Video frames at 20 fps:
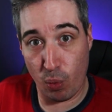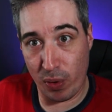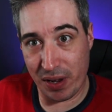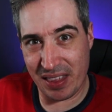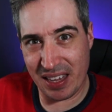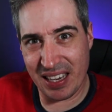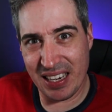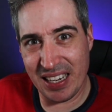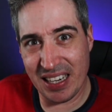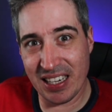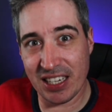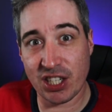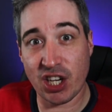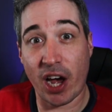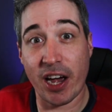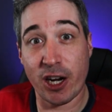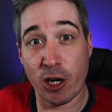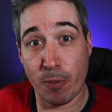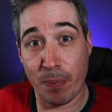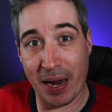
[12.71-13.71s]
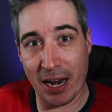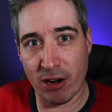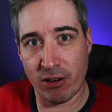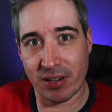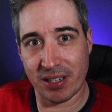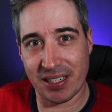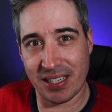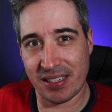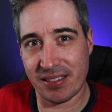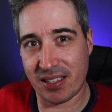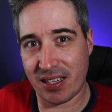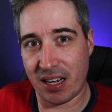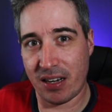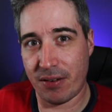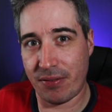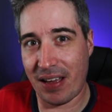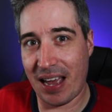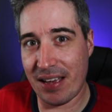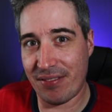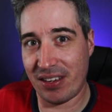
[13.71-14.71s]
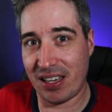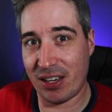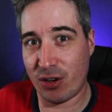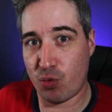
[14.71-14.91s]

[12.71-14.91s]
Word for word: within an entire parent instead of having